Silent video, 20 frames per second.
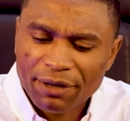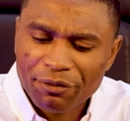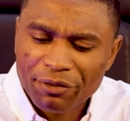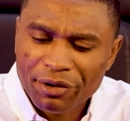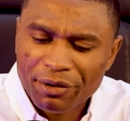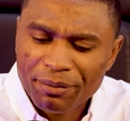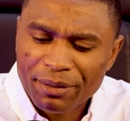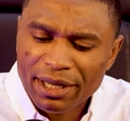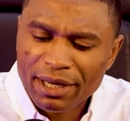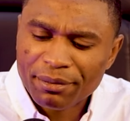that
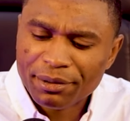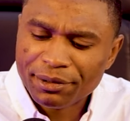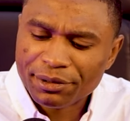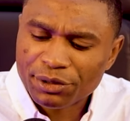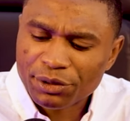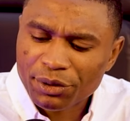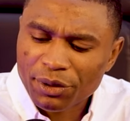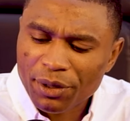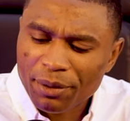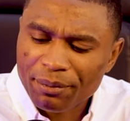we'll be able
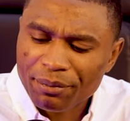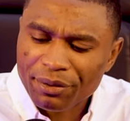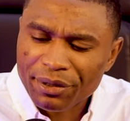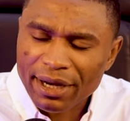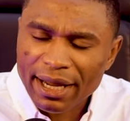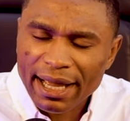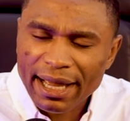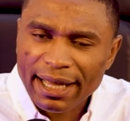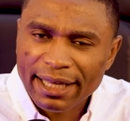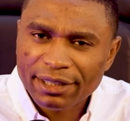to
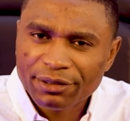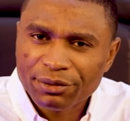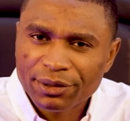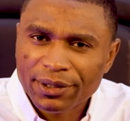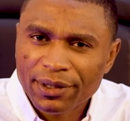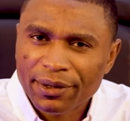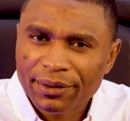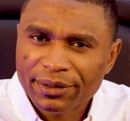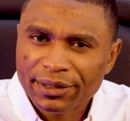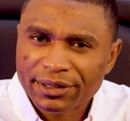comprehend
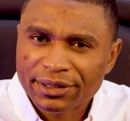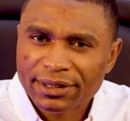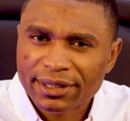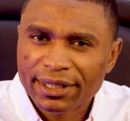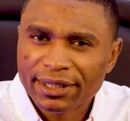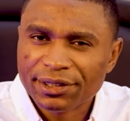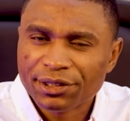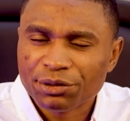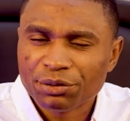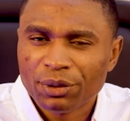with all the
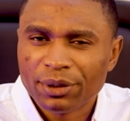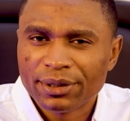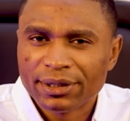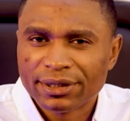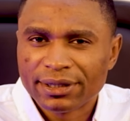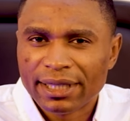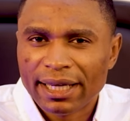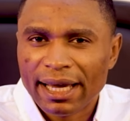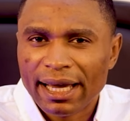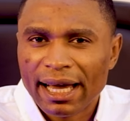saints what
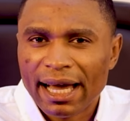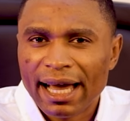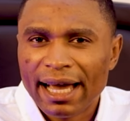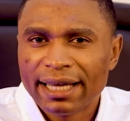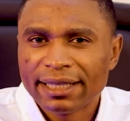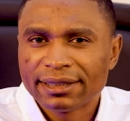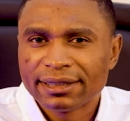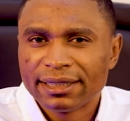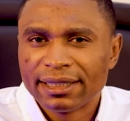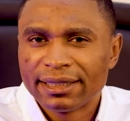is the
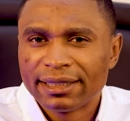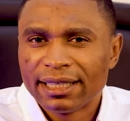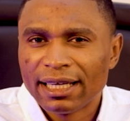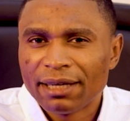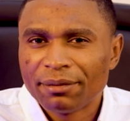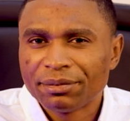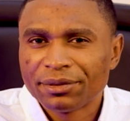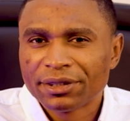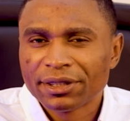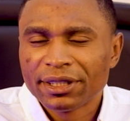height, the
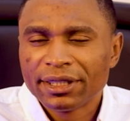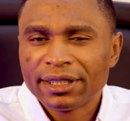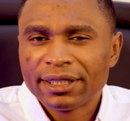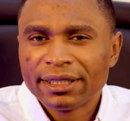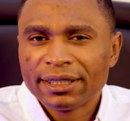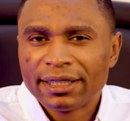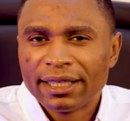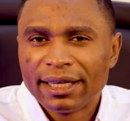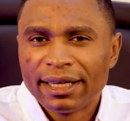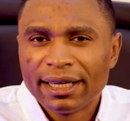depth,
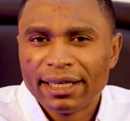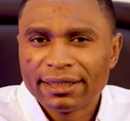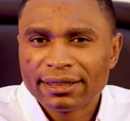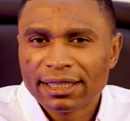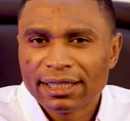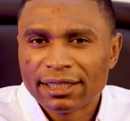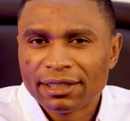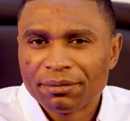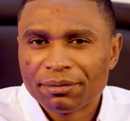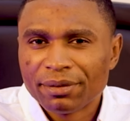the
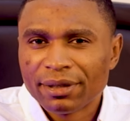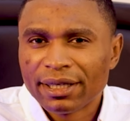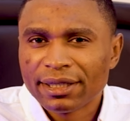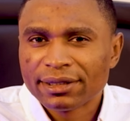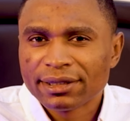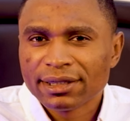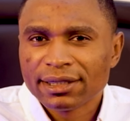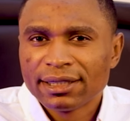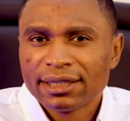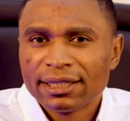length, and the
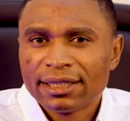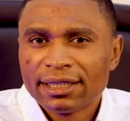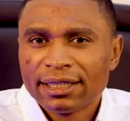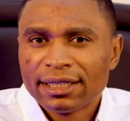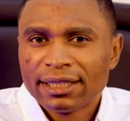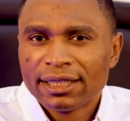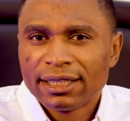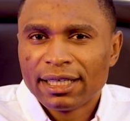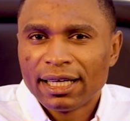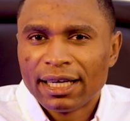breadth,
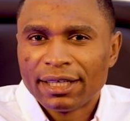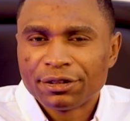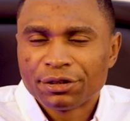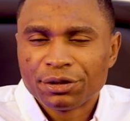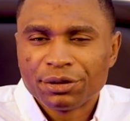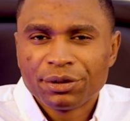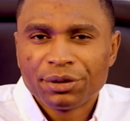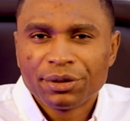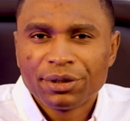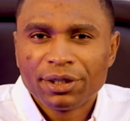and
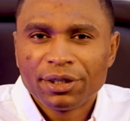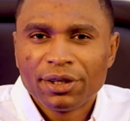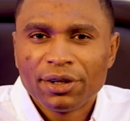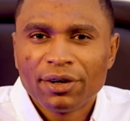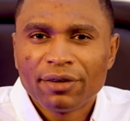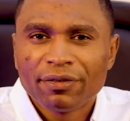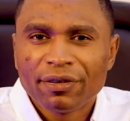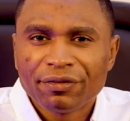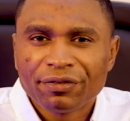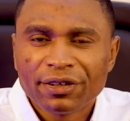to know the
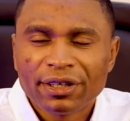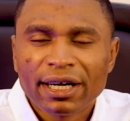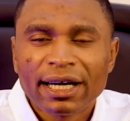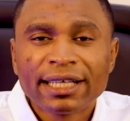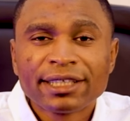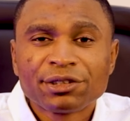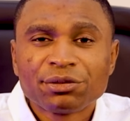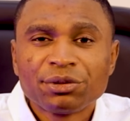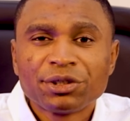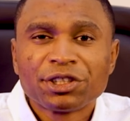love of
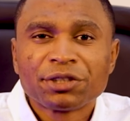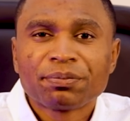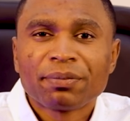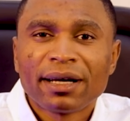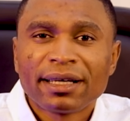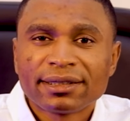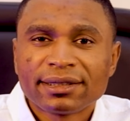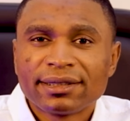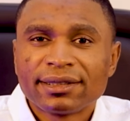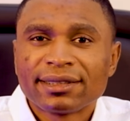Christ, which
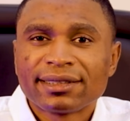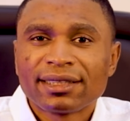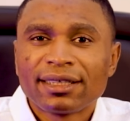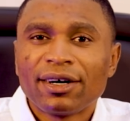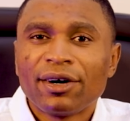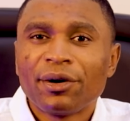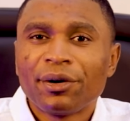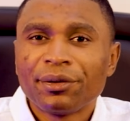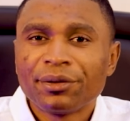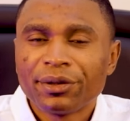passes
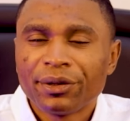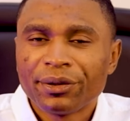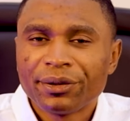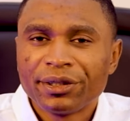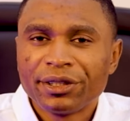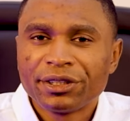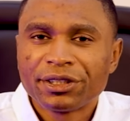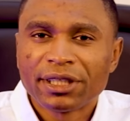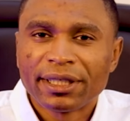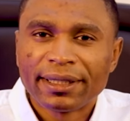all
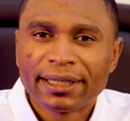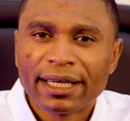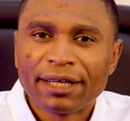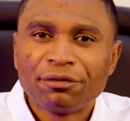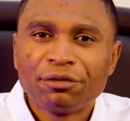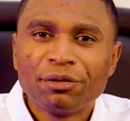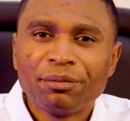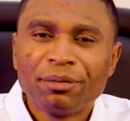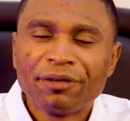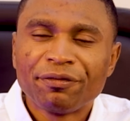knowledge, and
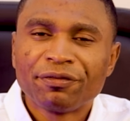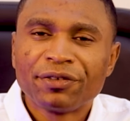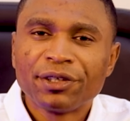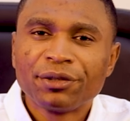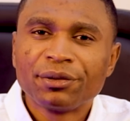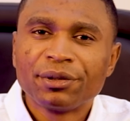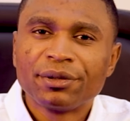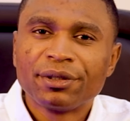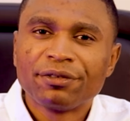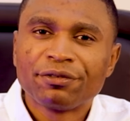then we'll be
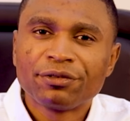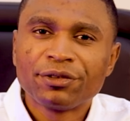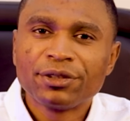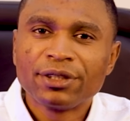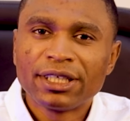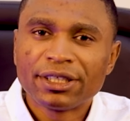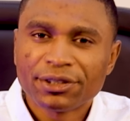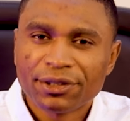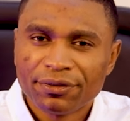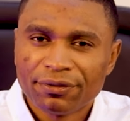filled with the
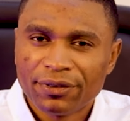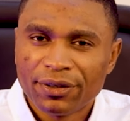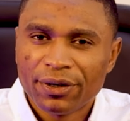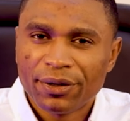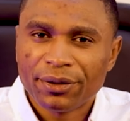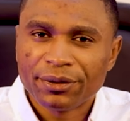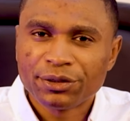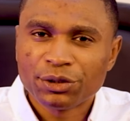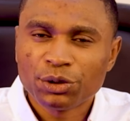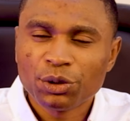fullness of God.